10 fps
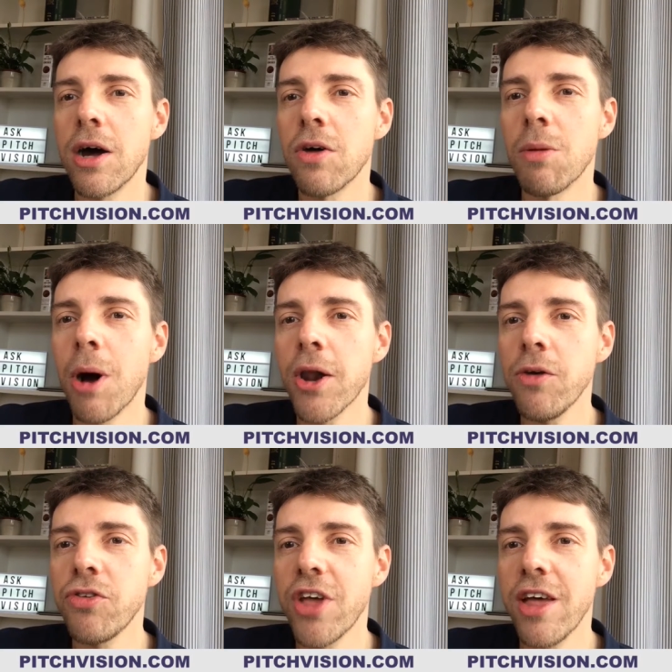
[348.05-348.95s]
Romano
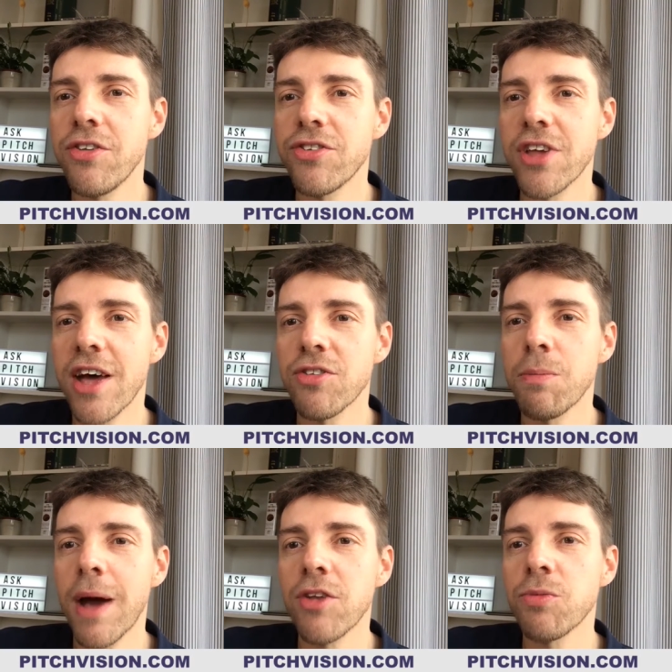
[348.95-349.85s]
says, as a
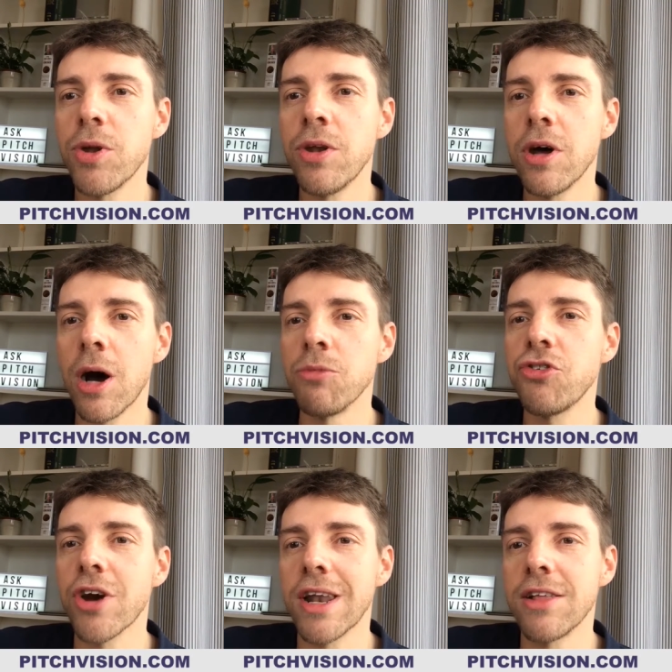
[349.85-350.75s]
batsman, I'm
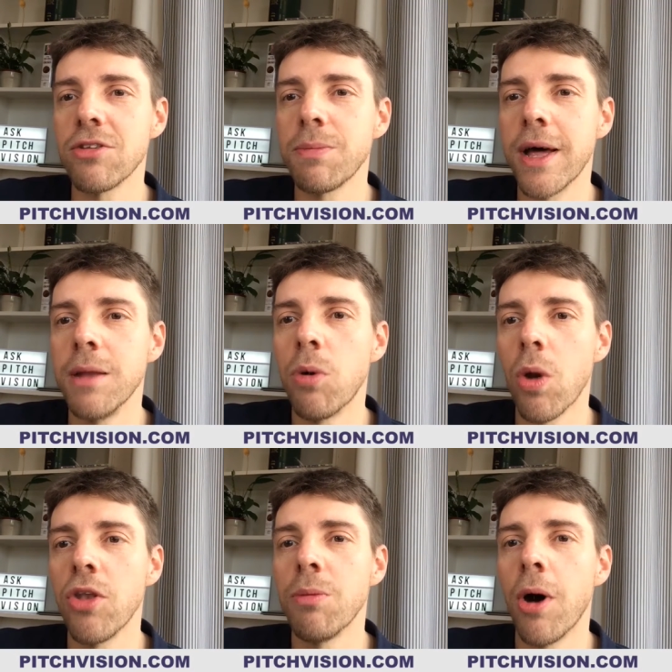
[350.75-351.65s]
struggling to play the ball
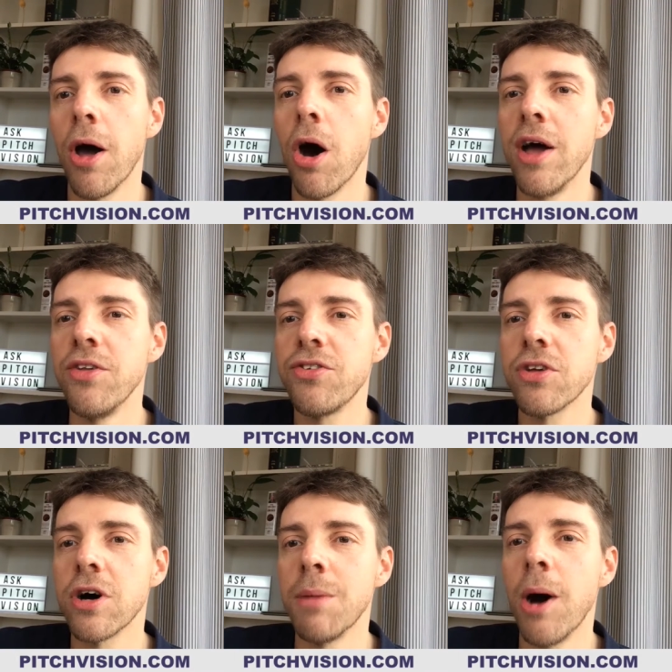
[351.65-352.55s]
under my eyes.
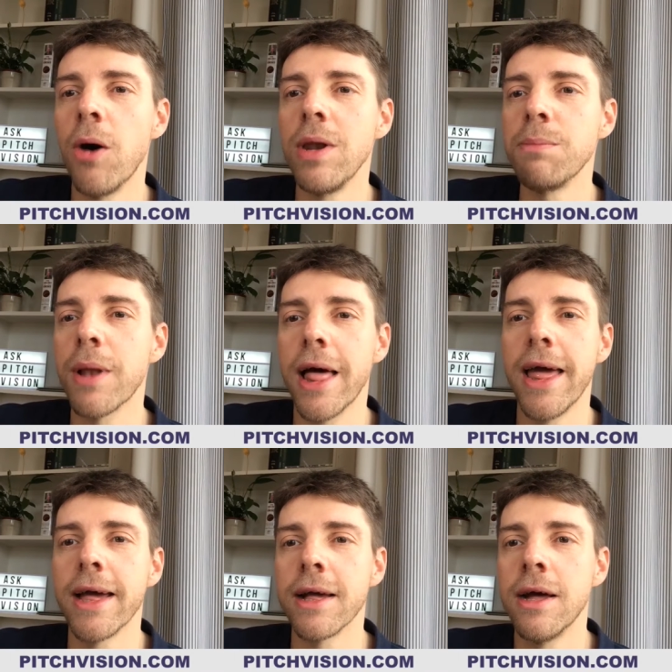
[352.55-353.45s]
I'm only
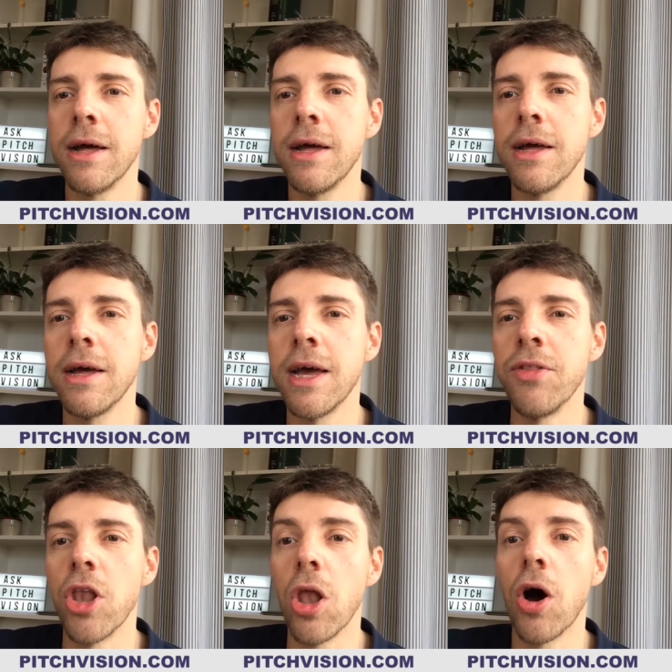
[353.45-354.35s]
playing in
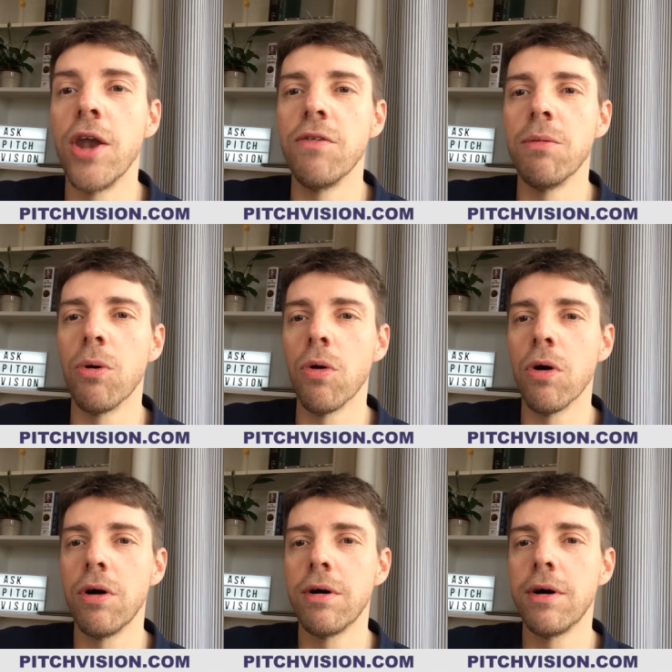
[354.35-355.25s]
the line of the ball.
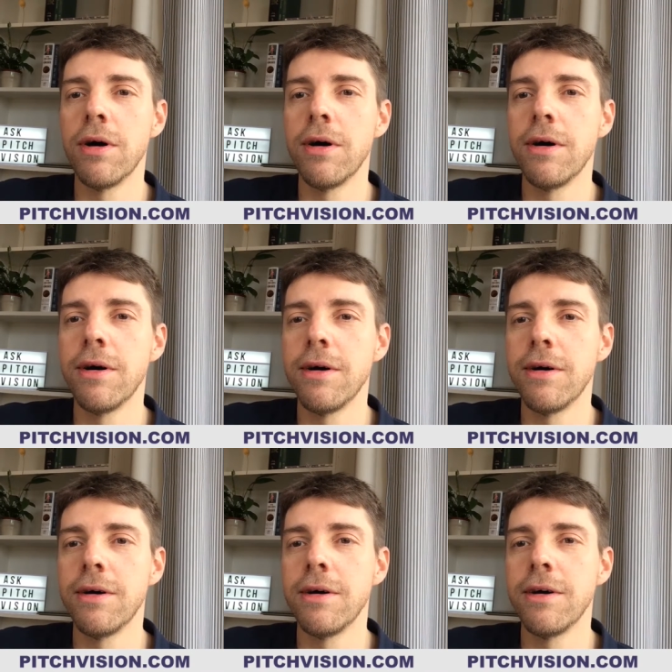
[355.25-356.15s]

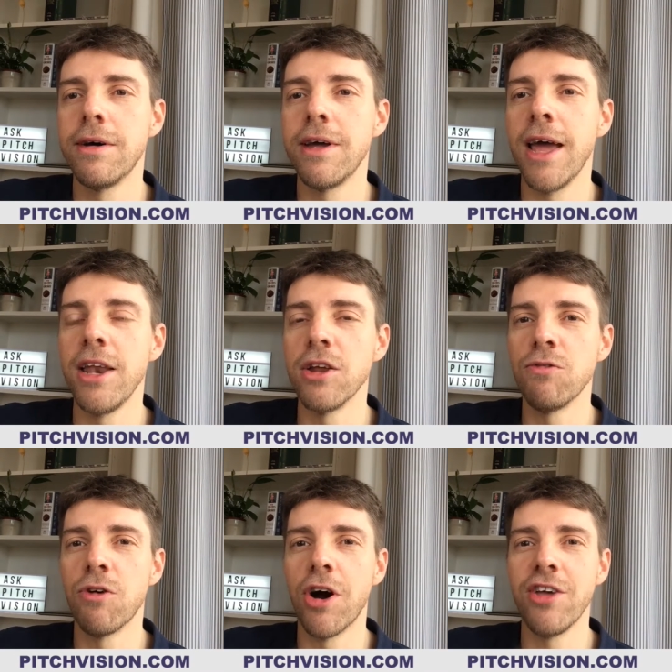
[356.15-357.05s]
Any
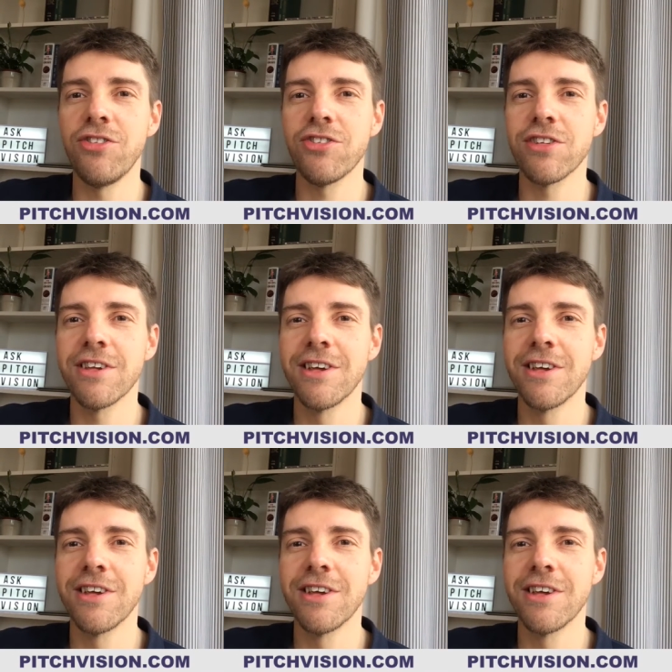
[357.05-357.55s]
advice?